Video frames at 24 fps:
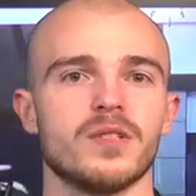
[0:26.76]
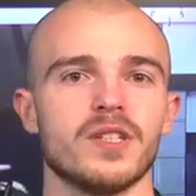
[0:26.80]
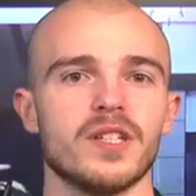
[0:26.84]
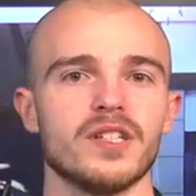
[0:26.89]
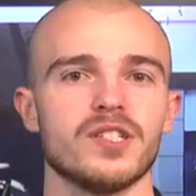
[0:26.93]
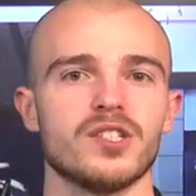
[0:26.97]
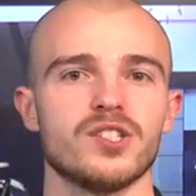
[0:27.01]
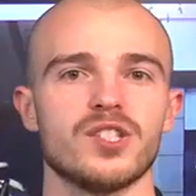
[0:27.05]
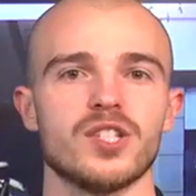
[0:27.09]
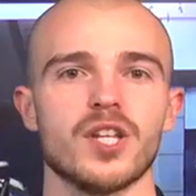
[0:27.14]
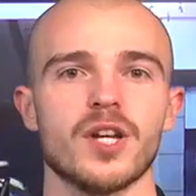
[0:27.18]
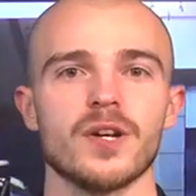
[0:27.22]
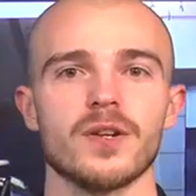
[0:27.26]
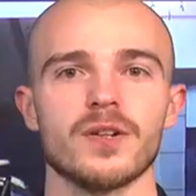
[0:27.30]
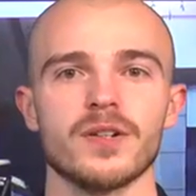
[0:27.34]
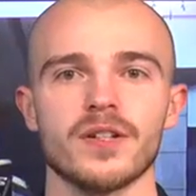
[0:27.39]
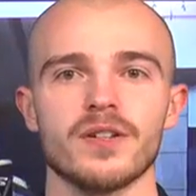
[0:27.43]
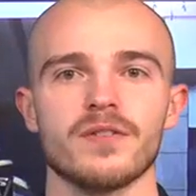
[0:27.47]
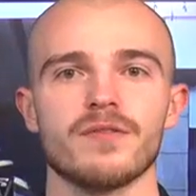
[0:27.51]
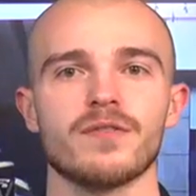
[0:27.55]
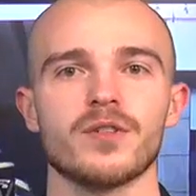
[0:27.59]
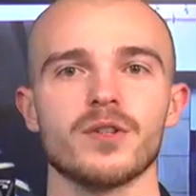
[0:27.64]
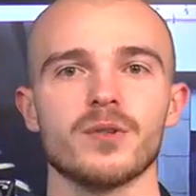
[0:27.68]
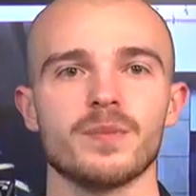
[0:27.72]
who did shared
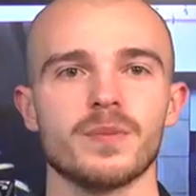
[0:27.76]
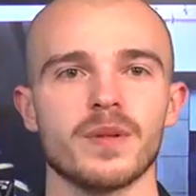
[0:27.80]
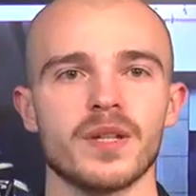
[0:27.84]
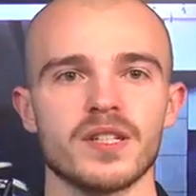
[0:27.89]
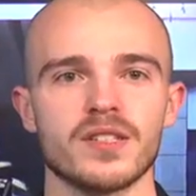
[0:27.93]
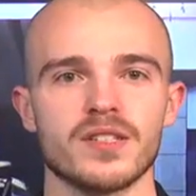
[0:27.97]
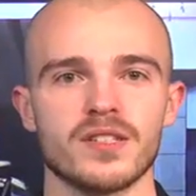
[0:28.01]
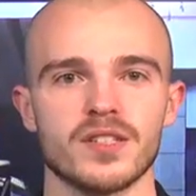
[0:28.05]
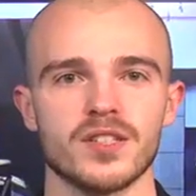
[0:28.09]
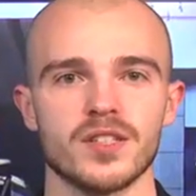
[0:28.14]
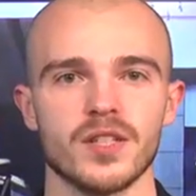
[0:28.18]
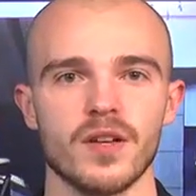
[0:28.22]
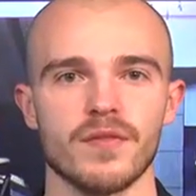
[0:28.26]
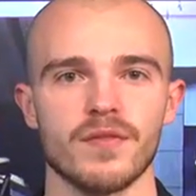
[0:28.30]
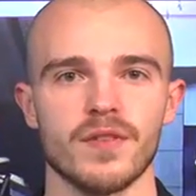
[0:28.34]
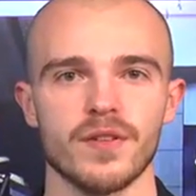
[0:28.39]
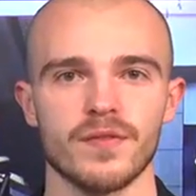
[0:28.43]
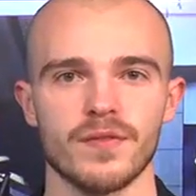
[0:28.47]
a few pieces of